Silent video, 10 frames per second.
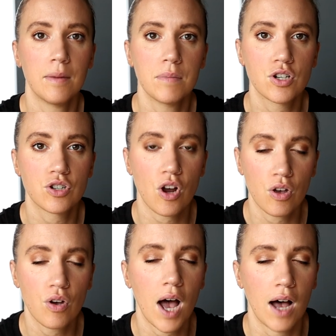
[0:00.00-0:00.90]
let me show
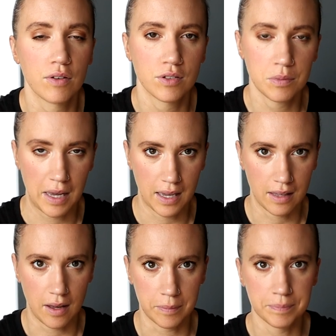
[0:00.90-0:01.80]
you how to
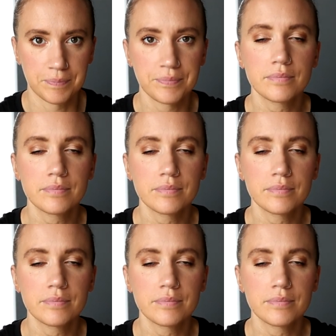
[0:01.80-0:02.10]
make them.